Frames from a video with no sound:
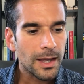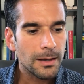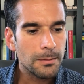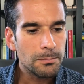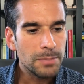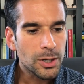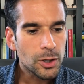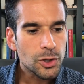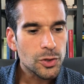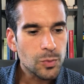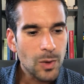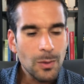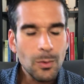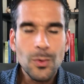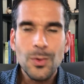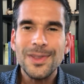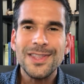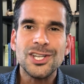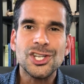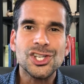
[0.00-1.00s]
Because when
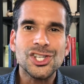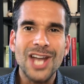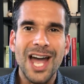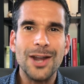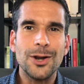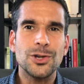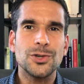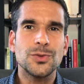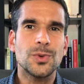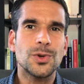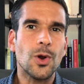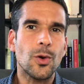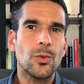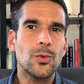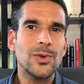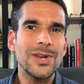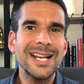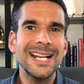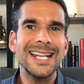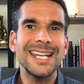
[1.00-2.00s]
we're in the shadows, we're not
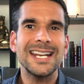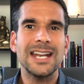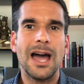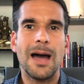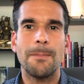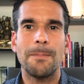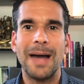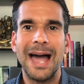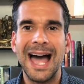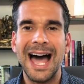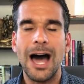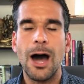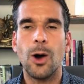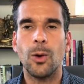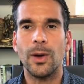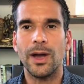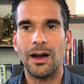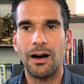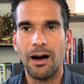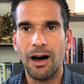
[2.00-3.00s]
really in our power,
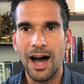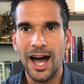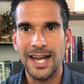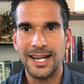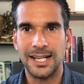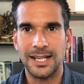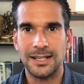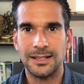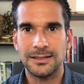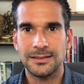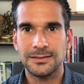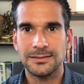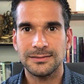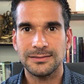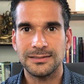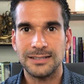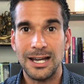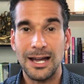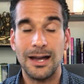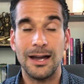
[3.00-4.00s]
we're hiding.
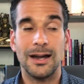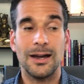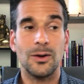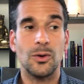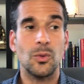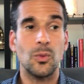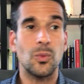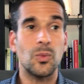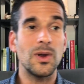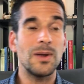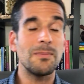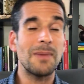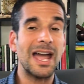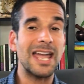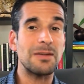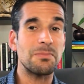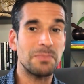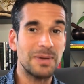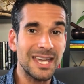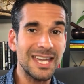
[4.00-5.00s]
We may
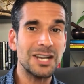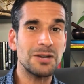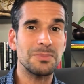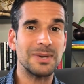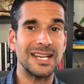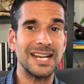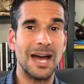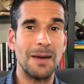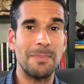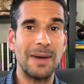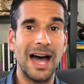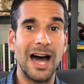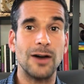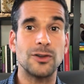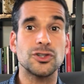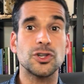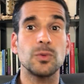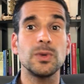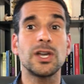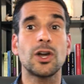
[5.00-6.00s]
appear to be in our power, and
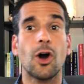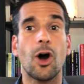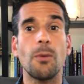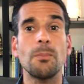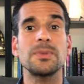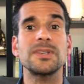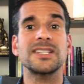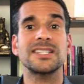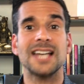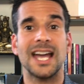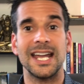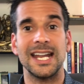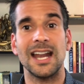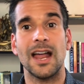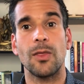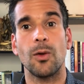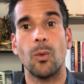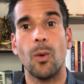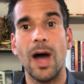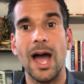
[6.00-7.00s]
so we compensate in
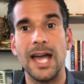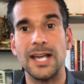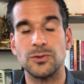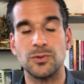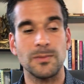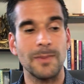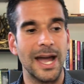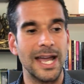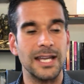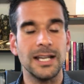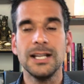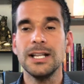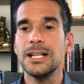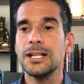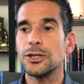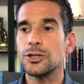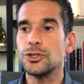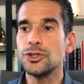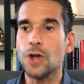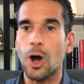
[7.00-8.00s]
other ways. We may
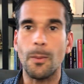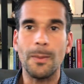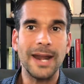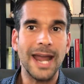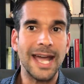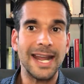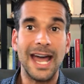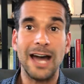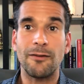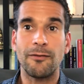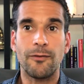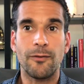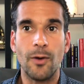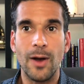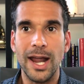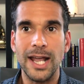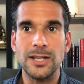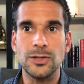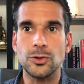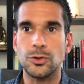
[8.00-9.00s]
dominate our
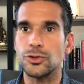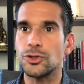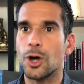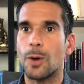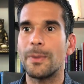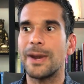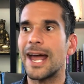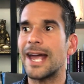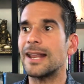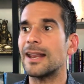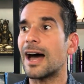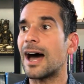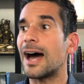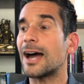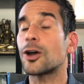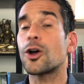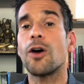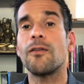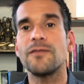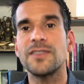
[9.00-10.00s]
friends or dominate our
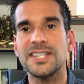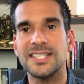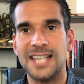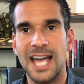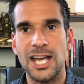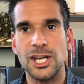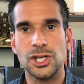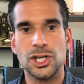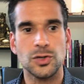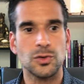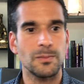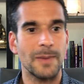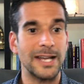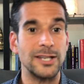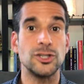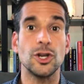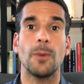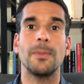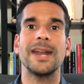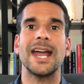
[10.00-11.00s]
conversations. We may
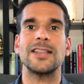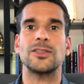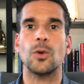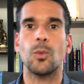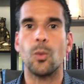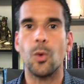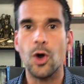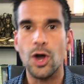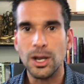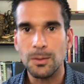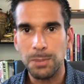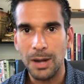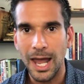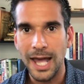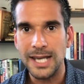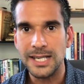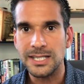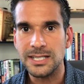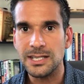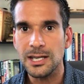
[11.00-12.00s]
dominate the
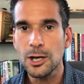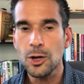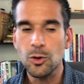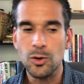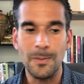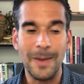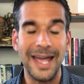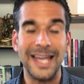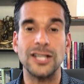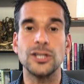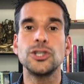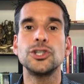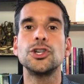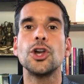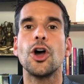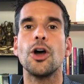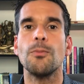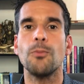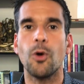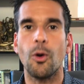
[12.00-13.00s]
workplace. We may
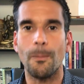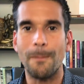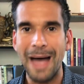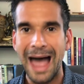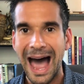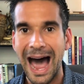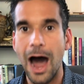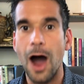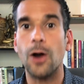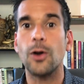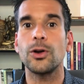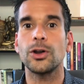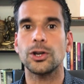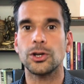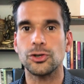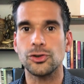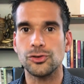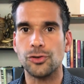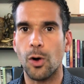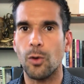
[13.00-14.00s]
exert more power and
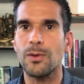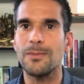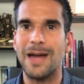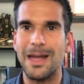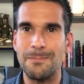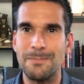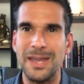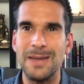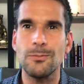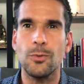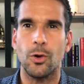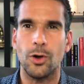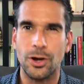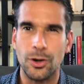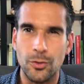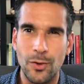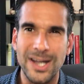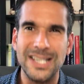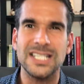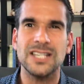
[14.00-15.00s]
control. We may be more
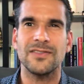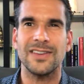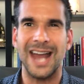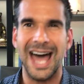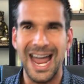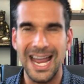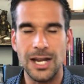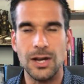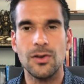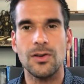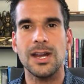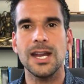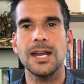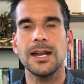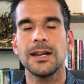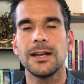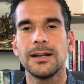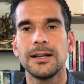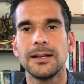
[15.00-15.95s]
aggressive and angry.